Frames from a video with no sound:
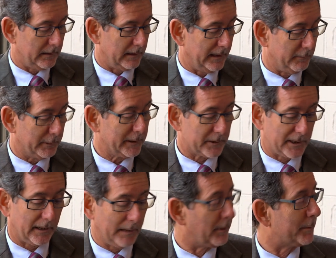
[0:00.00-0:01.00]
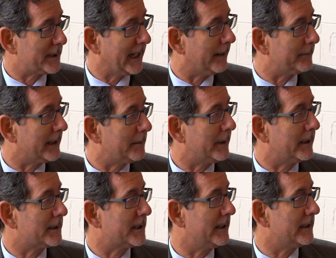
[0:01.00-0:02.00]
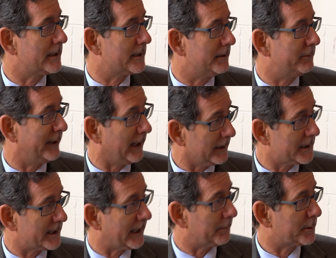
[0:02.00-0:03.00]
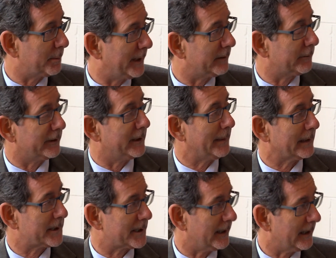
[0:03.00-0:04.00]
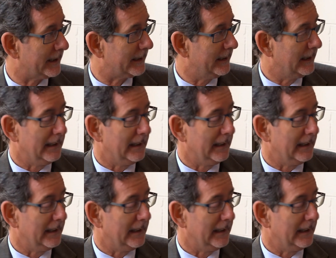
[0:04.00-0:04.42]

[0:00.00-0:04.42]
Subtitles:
in real time what was happening, because his fiancée was waiting for him outside,